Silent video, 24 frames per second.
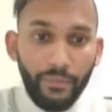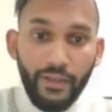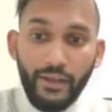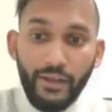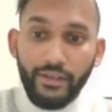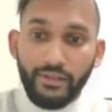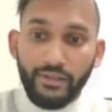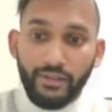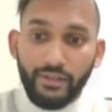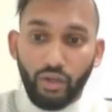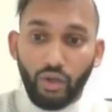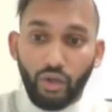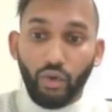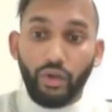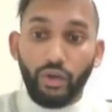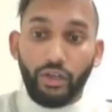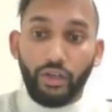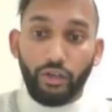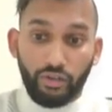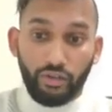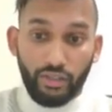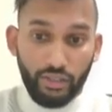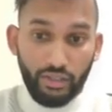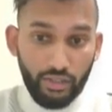So
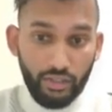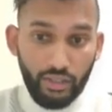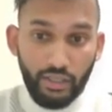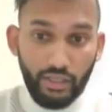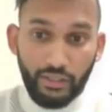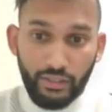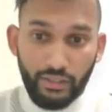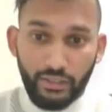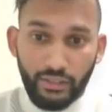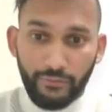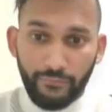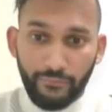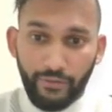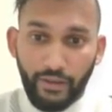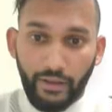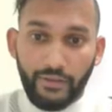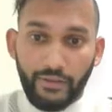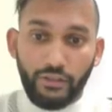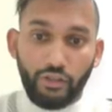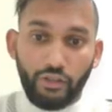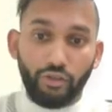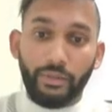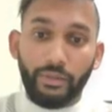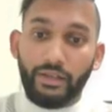during this initial phase,
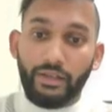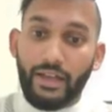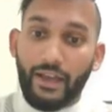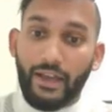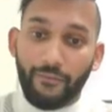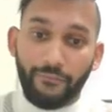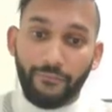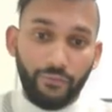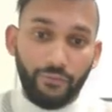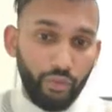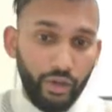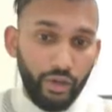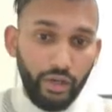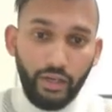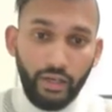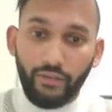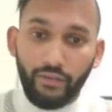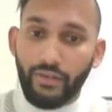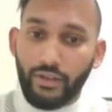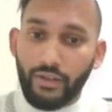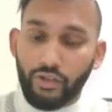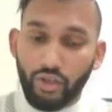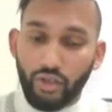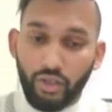you'll be diaphoretic,
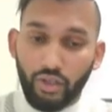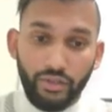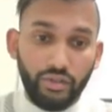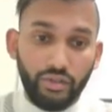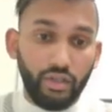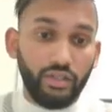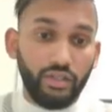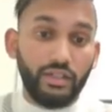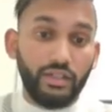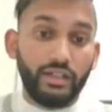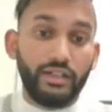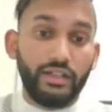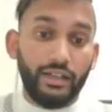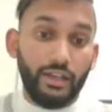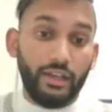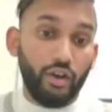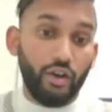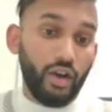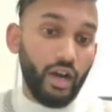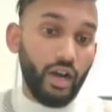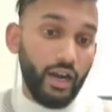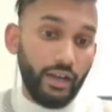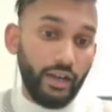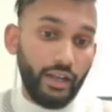vasoconstriction,
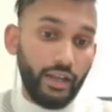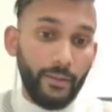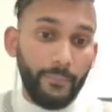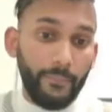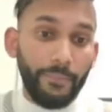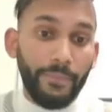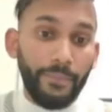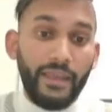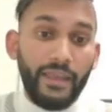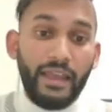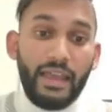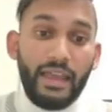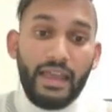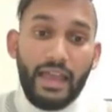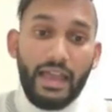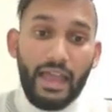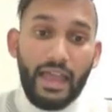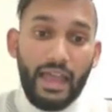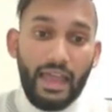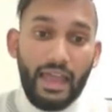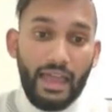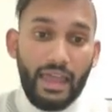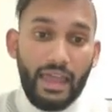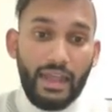tachycardia,
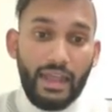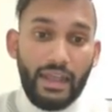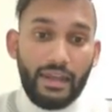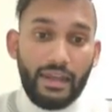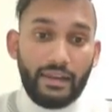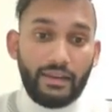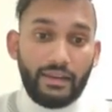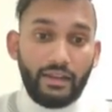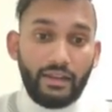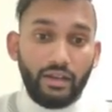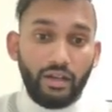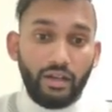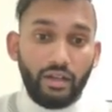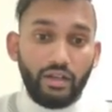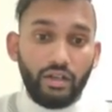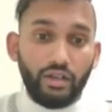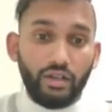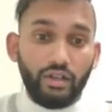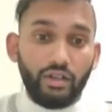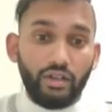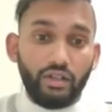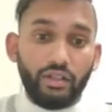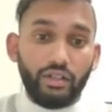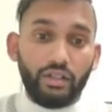and
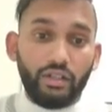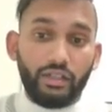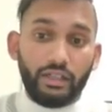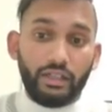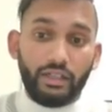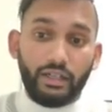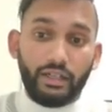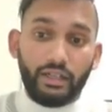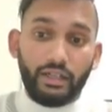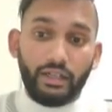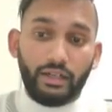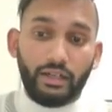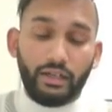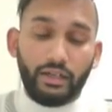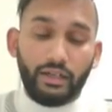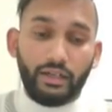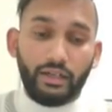the